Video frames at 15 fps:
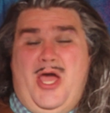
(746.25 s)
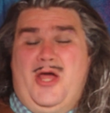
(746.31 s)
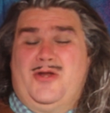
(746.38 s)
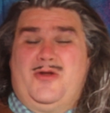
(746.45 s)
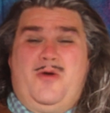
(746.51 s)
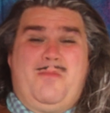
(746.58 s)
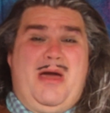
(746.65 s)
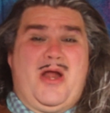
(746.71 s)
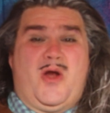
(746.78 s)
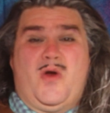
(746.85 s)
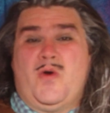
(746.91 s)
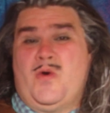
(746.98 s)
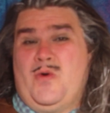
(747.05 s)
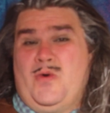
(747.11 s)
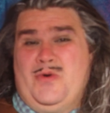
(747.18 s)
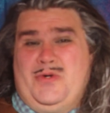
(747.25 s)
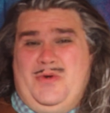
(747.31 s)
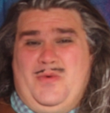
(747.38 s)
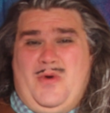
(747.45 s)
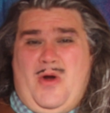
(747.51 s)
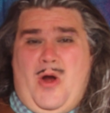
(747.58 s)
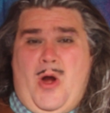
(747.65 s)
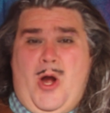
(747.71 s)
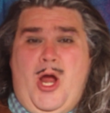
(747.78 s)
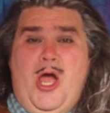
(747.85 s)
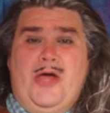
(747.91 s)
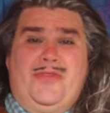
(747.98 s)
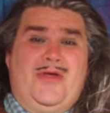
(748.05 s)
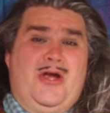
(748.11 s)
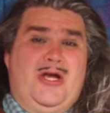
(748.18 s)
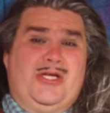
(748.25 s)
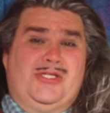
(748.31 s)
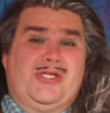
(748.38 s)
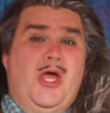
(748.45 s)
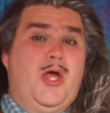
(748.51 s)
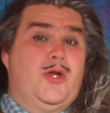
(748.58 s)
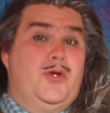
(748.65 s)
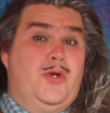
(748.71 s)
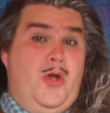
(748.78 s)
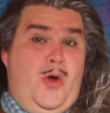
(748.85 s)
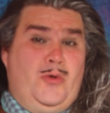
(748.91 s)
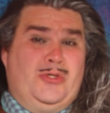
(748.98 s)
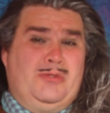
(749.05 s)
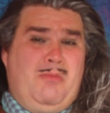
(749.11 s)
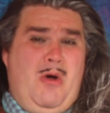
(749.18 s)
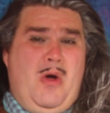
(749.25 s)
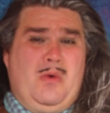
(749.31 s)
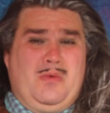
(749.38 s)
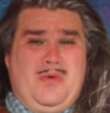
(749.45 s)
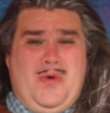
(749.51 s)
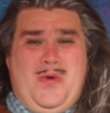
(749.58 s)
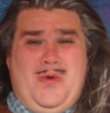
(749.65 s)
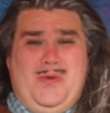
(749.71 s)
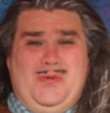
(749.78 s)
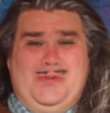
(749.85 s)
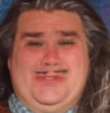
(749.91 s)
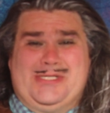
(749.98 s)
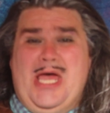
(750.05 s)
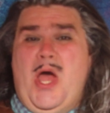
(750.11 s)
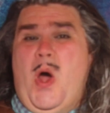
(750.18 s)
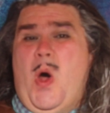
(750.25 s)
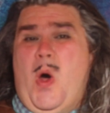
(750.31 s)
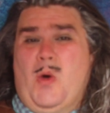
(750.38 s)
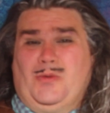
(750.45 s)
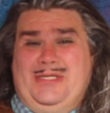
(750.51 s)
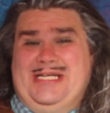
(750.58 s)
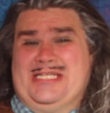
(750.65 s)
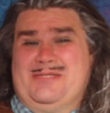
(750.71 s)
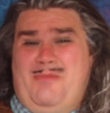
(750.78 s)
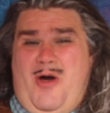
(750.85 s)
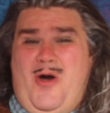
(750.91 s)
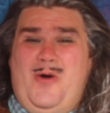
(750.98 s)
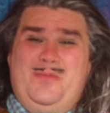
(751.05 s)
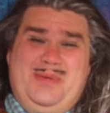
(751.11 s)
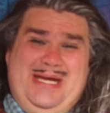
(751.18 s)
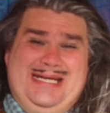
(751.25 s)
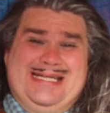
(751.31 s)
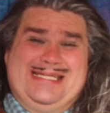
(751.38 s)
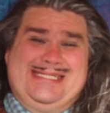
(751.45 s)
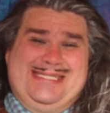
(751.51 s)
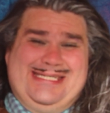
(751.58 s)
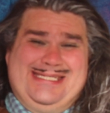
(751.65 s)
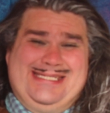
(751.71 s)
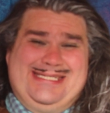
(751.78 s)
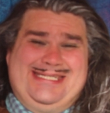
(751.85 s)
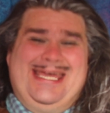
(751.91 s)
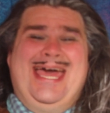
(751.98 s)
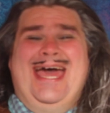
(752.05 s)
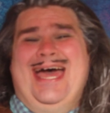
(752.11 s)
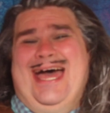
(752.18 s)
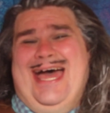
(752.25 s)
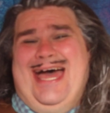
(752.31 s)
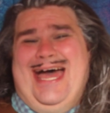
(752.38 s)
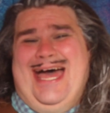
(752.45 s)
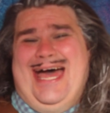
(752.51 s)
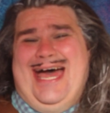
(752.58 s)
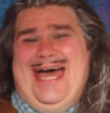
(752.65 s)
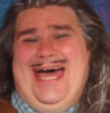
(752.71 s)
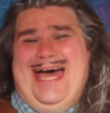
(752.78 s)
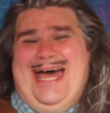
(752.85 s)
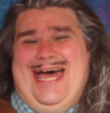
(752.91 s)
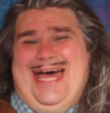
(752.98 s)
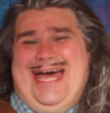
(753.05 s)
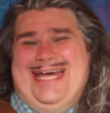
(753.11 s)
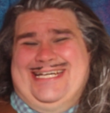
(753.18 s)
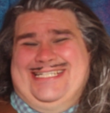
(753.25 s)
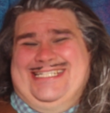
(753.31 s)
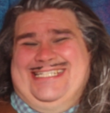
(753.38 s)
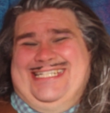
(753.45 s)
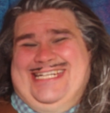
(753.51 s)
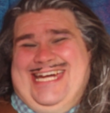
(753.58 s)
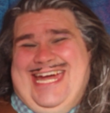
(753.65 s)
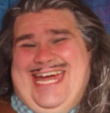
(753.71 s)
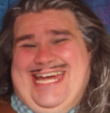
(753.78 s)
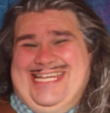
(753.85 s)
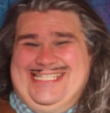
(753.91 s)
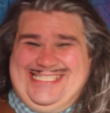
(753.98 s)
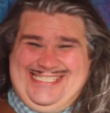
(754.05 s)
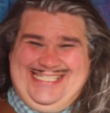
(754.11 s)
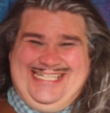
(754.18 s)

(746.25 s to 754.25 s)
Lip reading: no matter who you are. There is no small roles, only small penises. Yes.